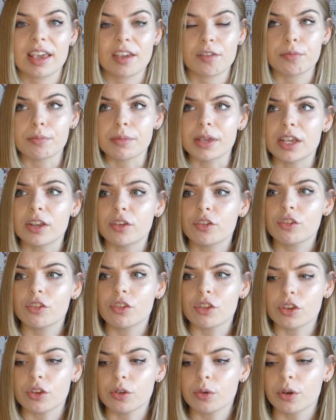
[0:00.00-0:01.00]
gave me
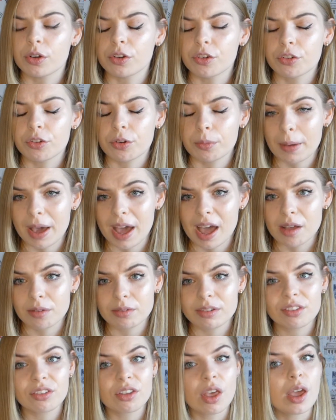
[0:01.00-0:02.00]
two hundred
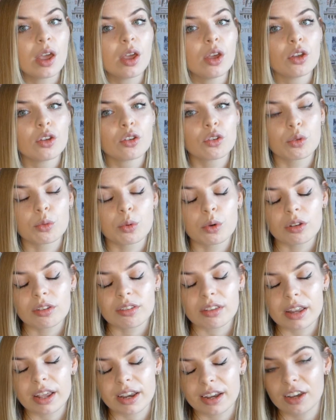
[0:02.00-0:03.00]
pounds
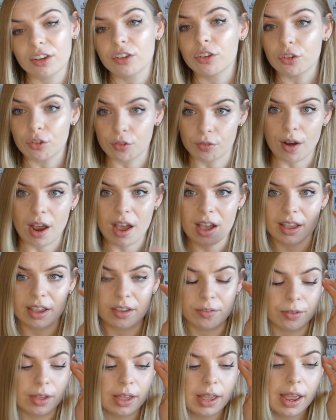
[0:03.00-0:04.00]
towards learning to
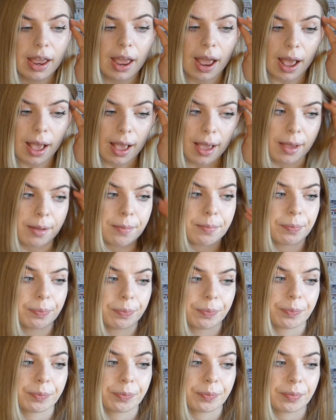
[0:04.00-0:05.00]
drive. Um,
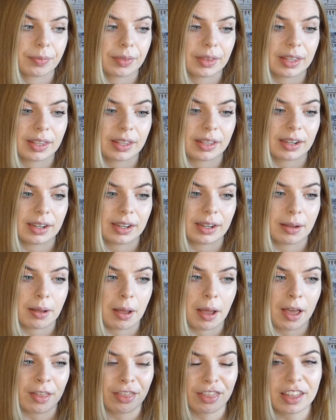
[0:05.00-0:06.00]

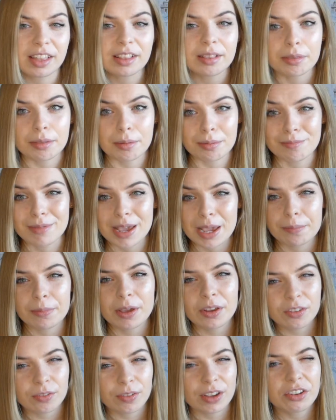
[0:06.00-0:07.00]
I think the main
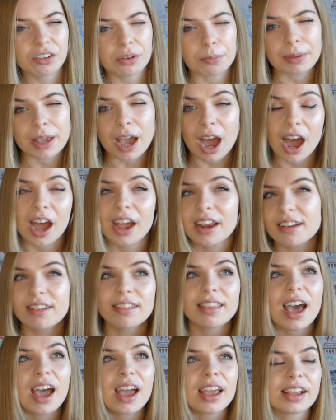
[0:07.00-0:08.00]
motivation
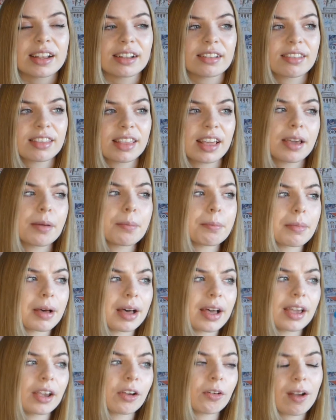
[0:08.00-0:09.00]
behind that is that
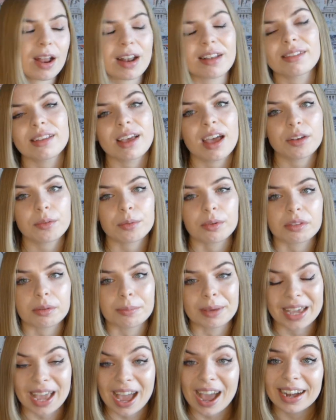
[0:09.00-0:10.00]
my granddad was
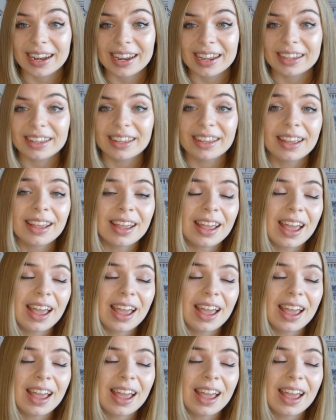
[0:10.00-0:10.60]
a mechanic